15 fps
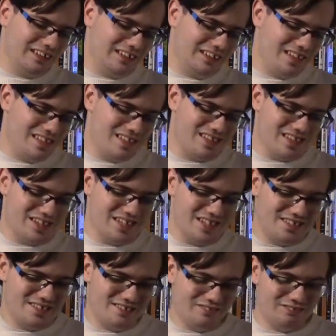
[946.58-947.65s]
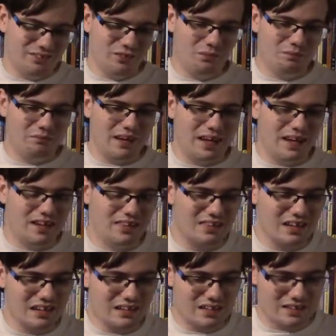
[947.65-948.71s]
the roommate,
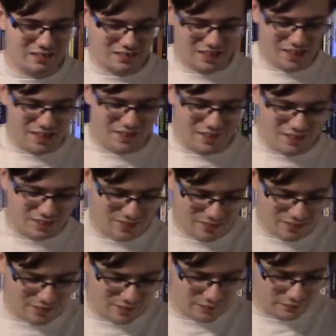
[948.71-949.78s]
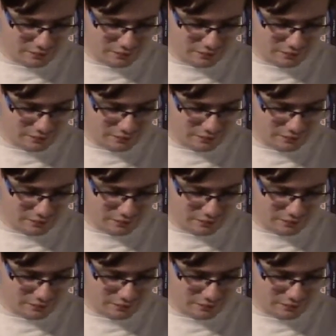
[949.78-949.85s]
the character,